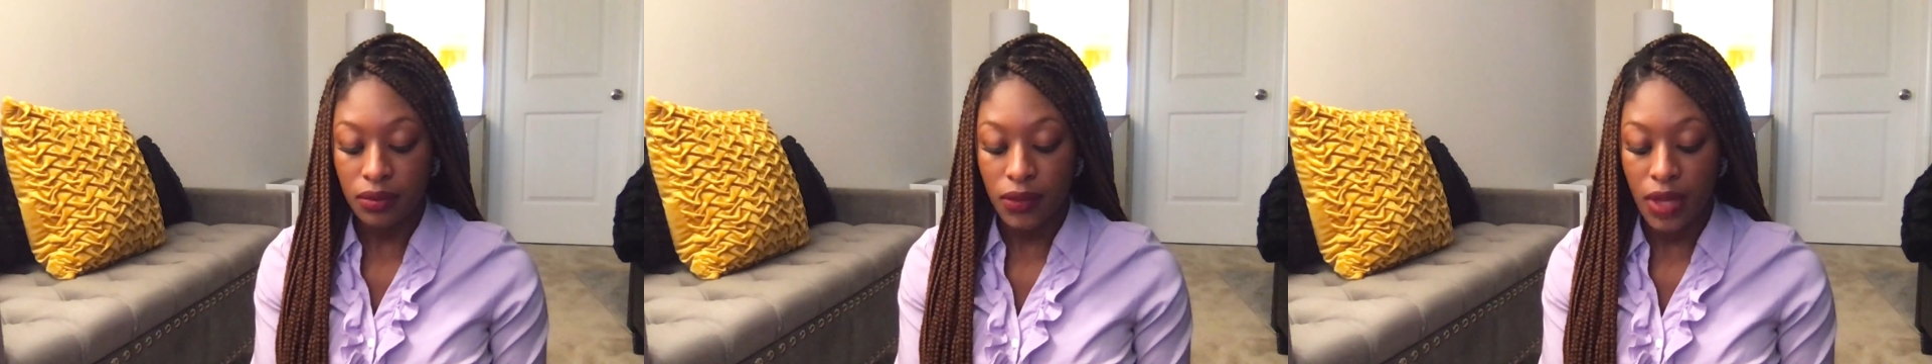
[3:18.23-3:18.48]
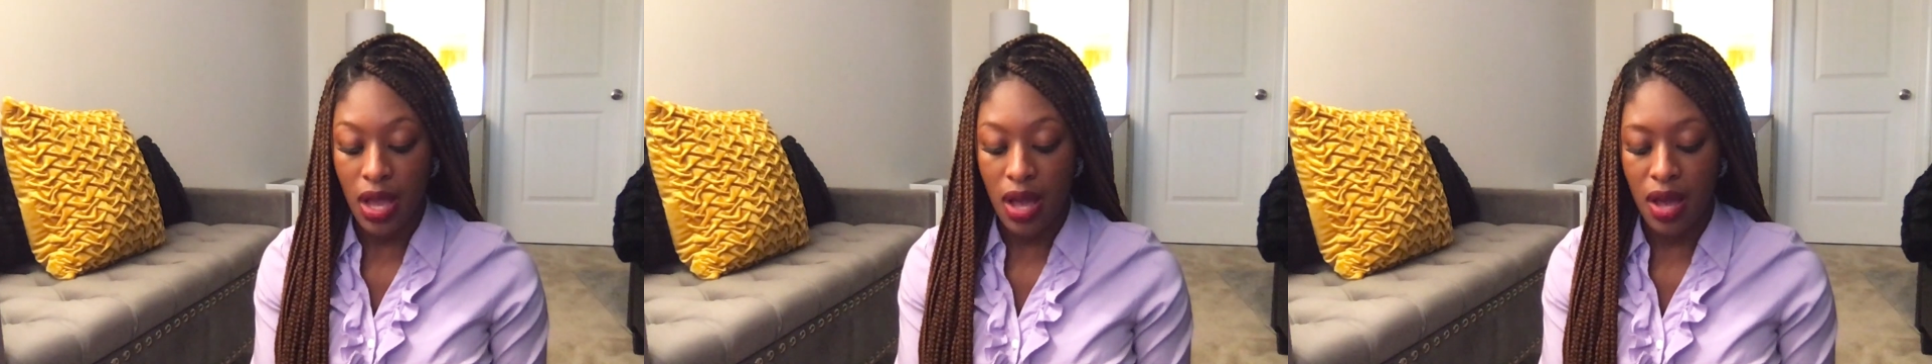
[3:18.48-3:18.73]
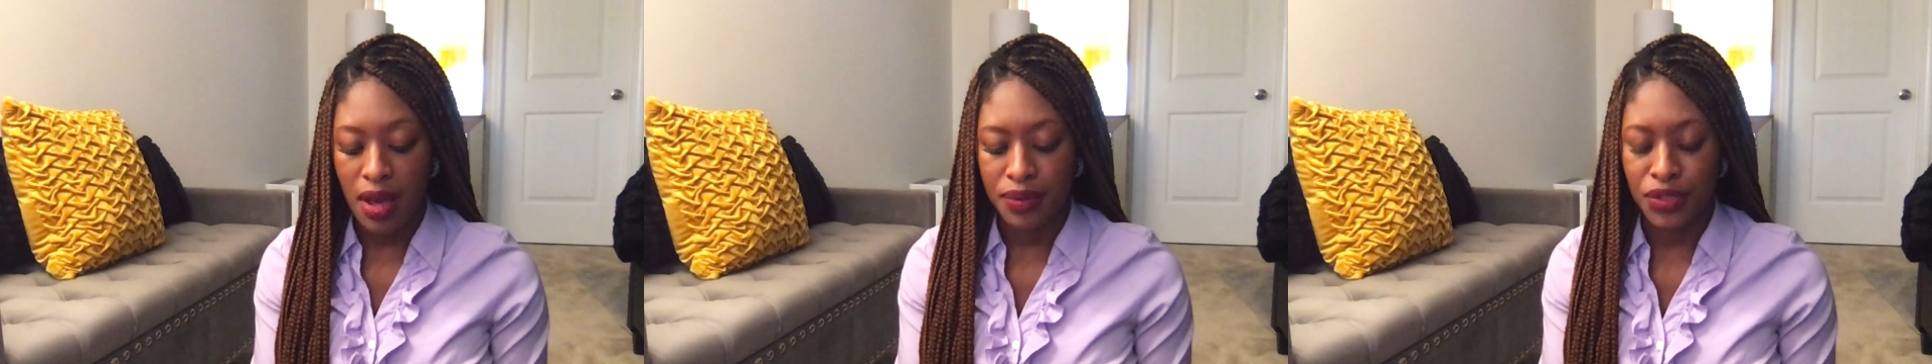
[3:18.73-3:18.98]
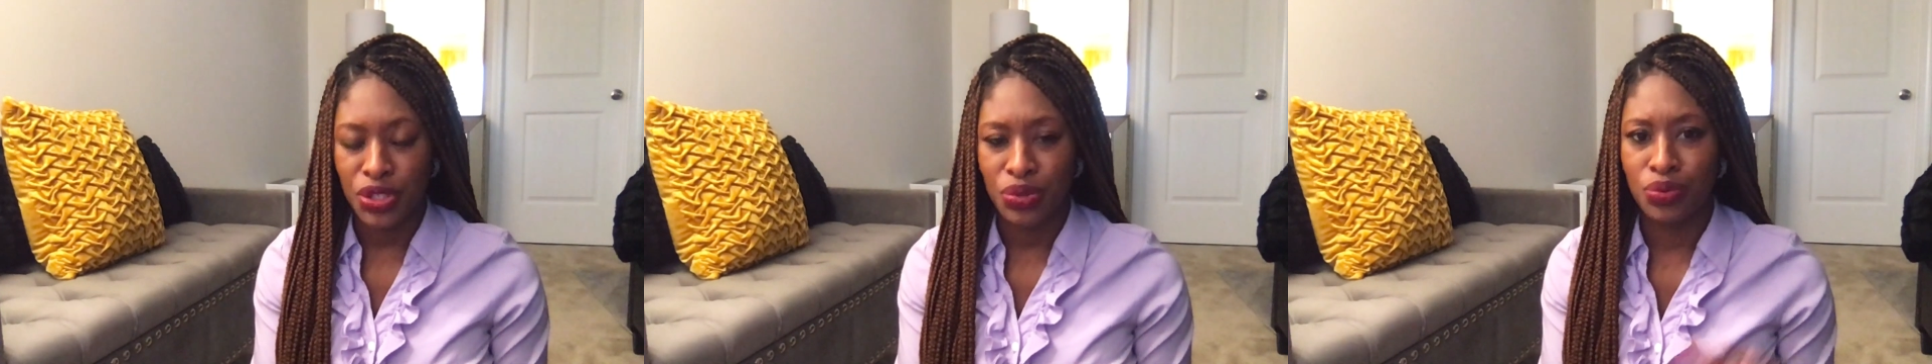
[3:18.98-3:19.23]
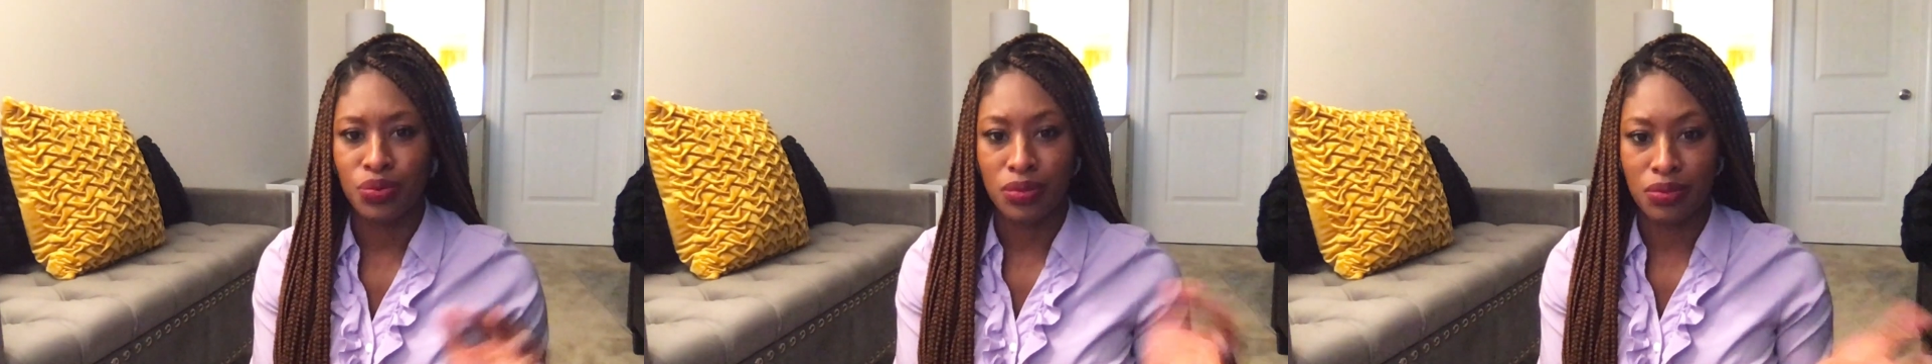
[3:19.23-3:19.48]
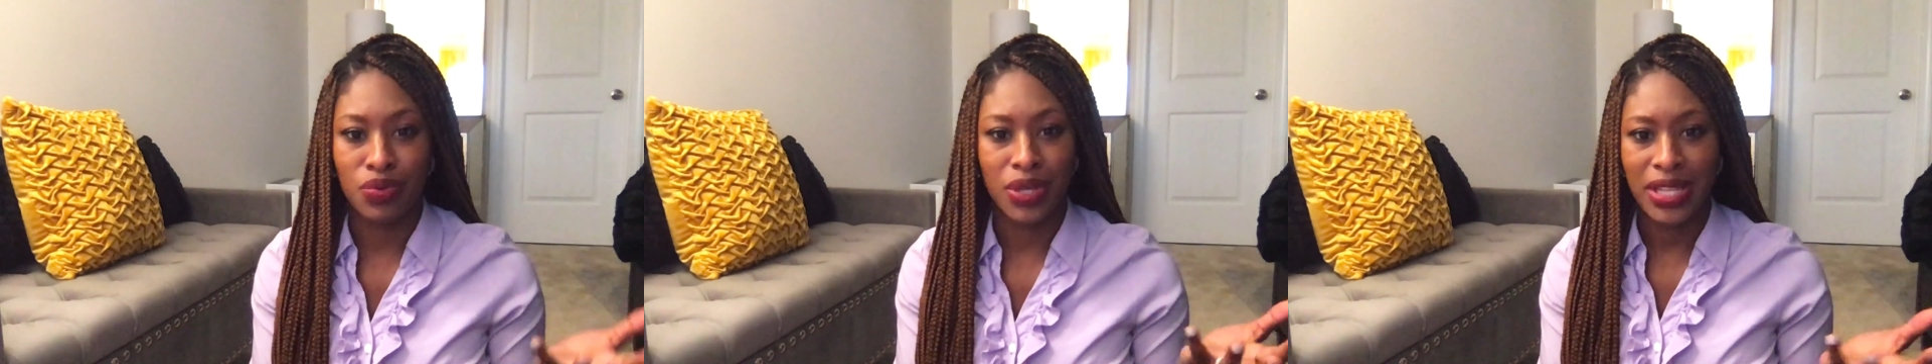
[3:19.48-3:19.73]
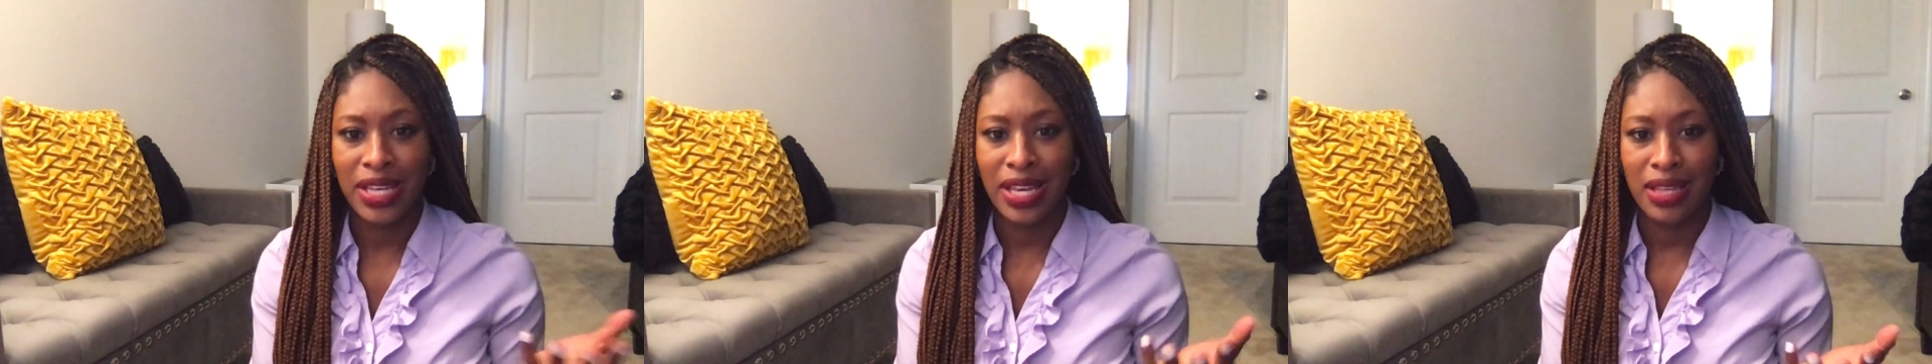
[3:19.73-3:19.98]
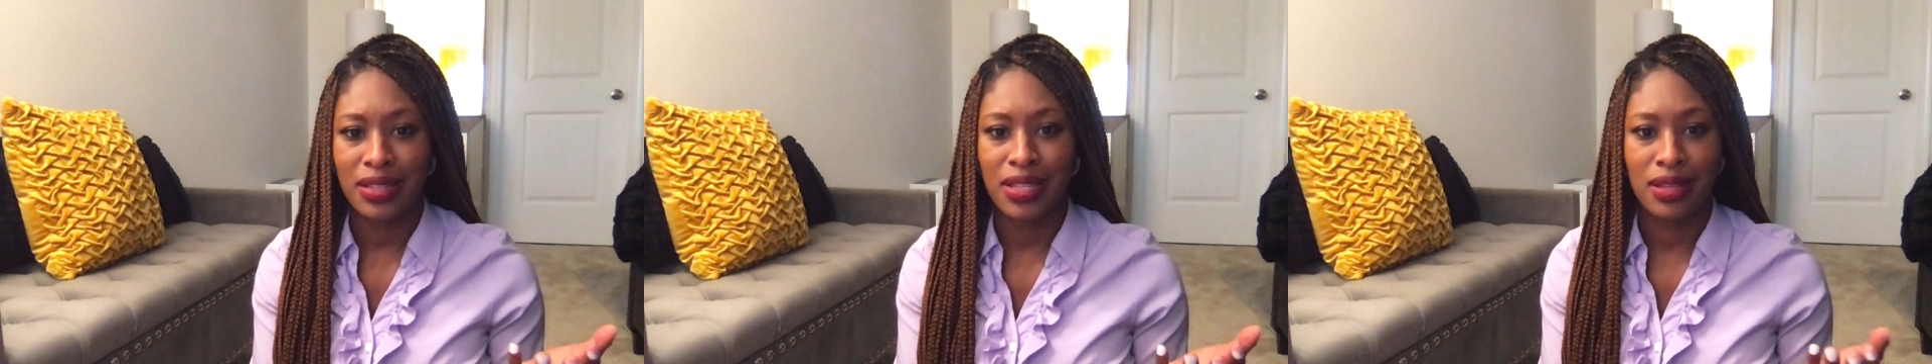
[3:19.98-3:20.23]
you really
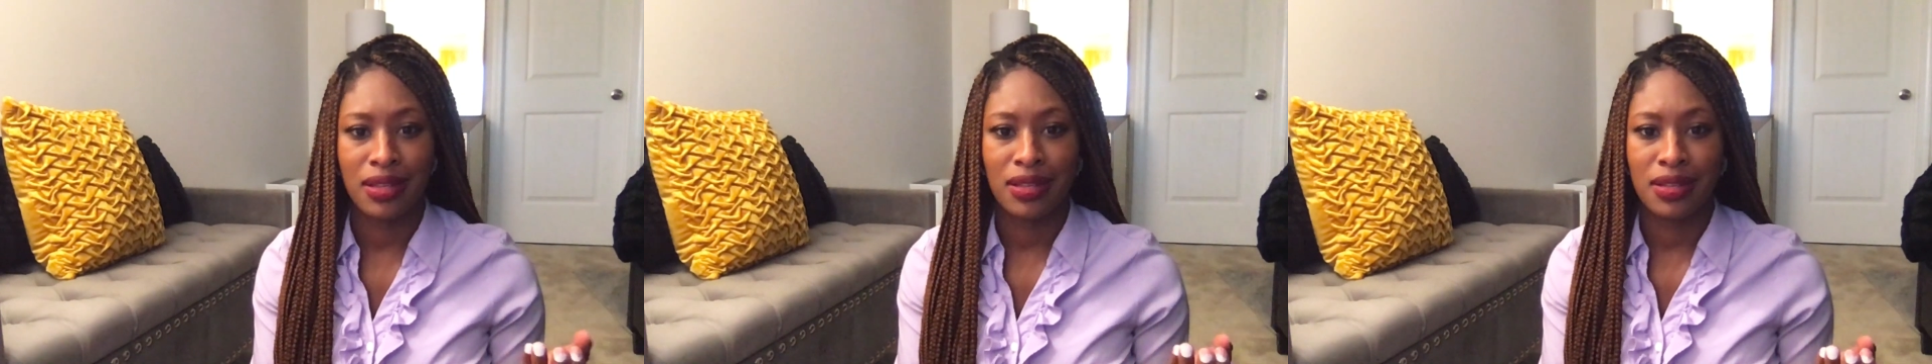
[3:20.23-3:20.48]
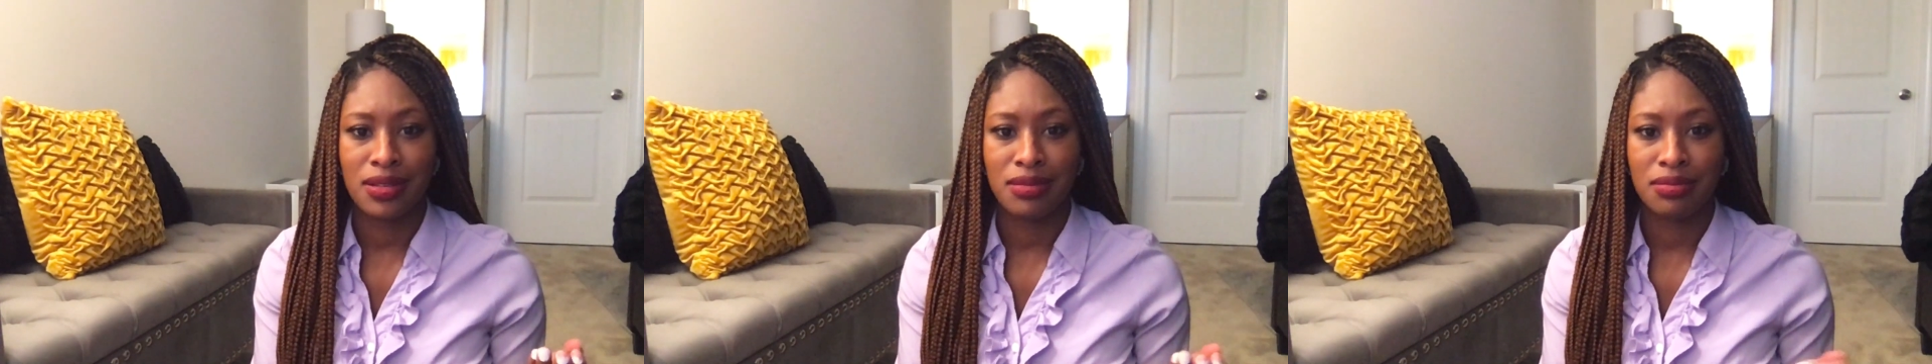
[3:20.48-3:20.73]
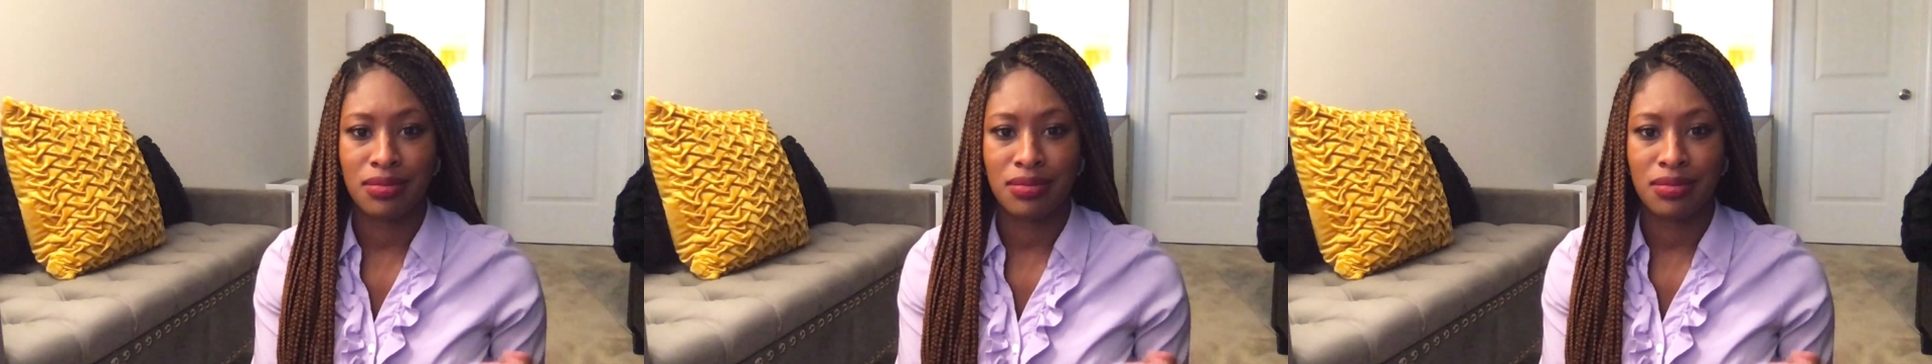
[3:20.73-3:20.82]
get the